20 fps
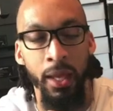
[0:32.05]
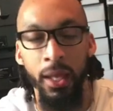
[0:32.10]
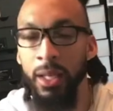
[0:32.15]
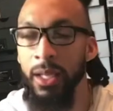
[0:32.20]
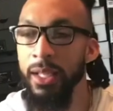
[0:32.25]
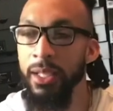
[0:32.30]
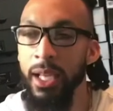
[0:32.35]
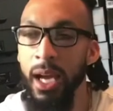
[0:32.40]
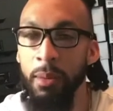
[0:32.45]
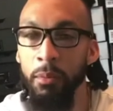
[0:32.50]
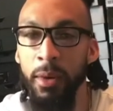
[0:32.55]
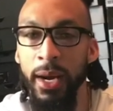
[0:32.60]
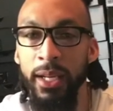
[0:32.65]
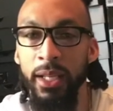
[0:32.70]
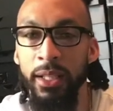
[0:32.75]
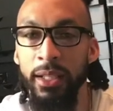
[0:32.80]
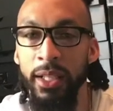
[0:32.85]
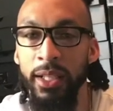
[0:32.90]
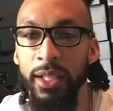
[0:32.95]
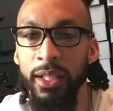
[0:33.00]
let's hop right
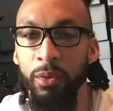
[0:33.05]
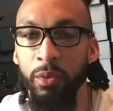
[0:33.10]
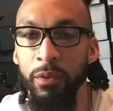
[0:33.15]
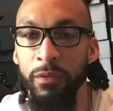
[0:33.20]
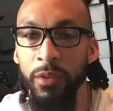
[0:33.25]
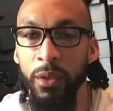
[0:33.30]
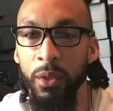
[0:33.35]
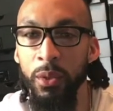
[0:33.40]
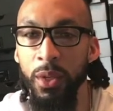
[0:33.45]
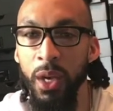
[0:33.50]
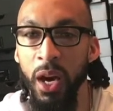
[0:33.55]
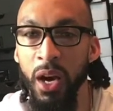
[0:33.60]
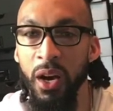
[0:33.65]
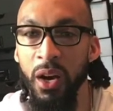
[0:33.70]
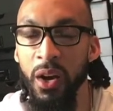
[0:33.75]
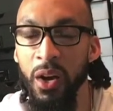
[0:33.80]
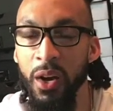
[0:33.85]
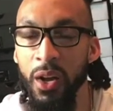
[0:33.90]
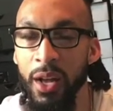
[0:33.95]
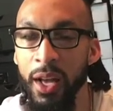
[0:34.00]
into this review,
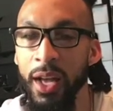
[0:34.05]
y'all.